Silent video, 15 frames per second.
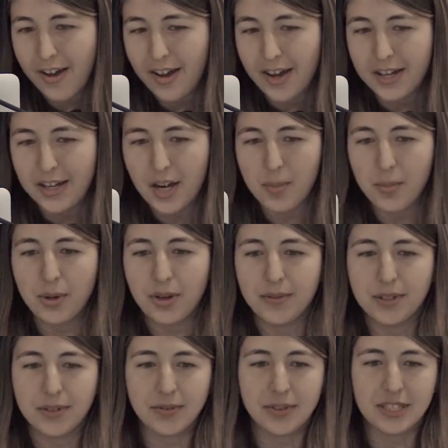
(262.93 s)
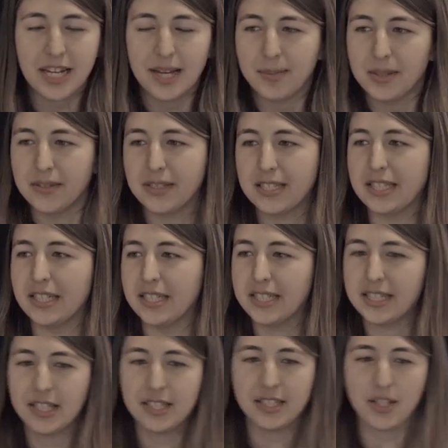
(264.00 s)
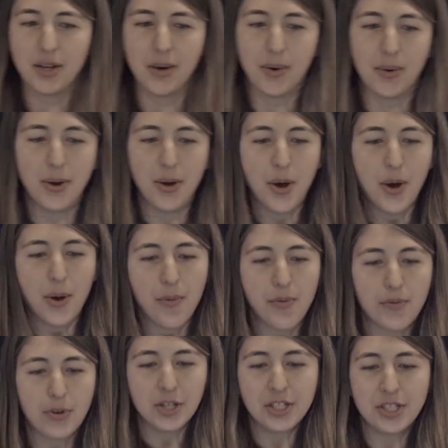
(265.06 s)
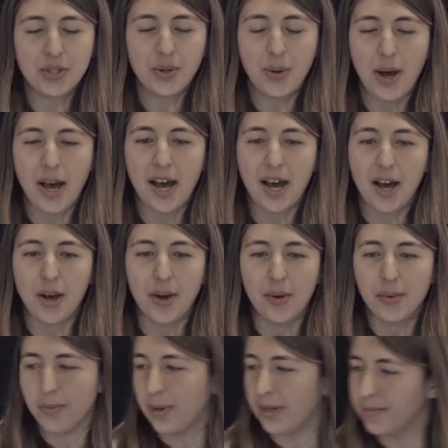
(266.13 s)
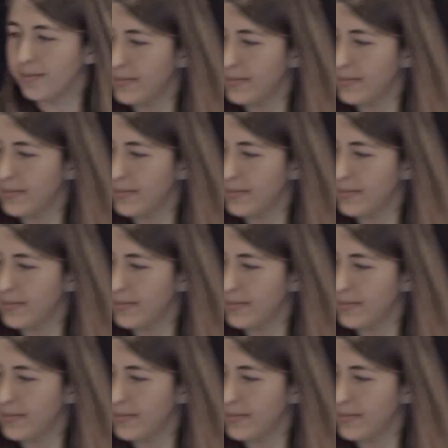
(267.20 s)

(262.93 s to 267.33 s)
a number of different types of skills. So first, well,